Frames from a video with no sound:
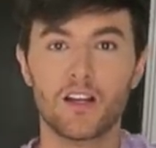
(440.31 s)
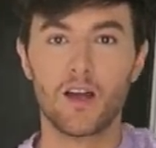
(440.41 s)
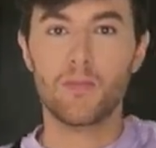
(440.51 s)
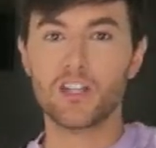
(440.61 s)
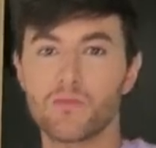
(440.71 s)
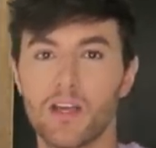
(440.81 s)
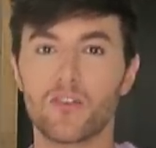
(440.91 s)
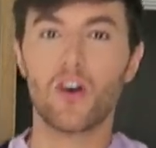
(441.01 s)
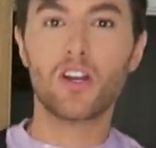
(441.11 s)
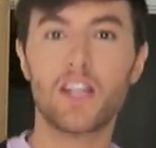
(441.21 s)
Like, imagine me
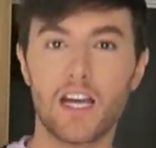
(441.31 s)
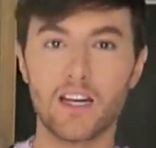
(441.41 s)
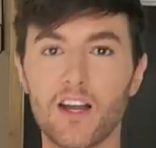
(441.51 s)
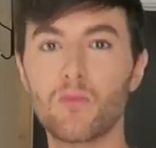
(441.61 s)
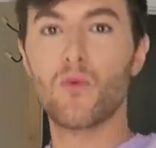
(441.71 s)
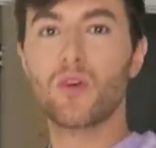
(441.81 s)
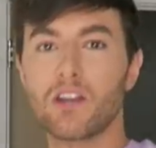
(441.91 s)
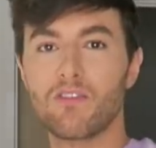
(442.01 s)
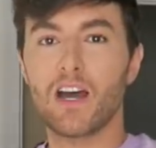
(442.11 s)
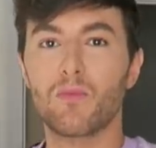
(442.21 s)
on holiday, like,
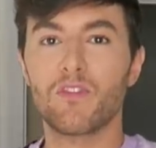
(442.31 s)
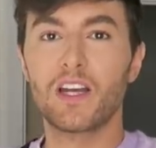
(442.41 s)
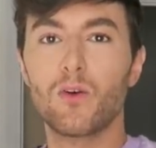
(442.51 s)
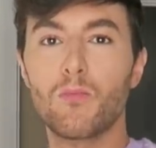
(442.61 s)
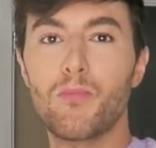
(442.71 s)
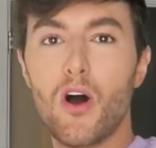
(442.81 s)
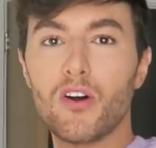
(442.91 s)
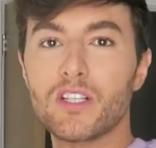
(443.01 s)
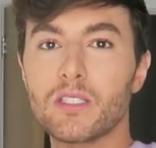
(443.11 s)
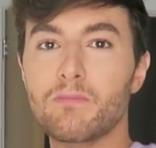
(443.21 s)
walking around with a little
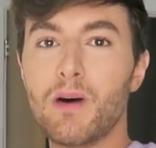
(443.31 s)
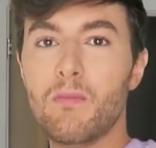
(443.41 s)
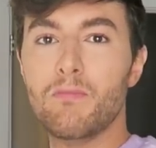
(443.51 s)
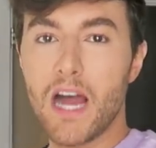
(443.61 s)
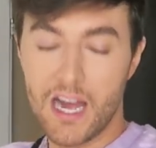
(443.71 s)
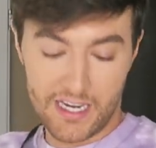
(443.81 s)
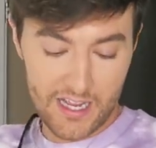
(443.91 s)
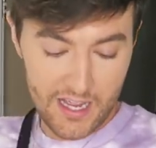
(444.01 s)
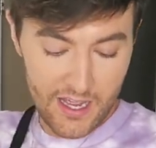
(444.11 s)
box bum bag.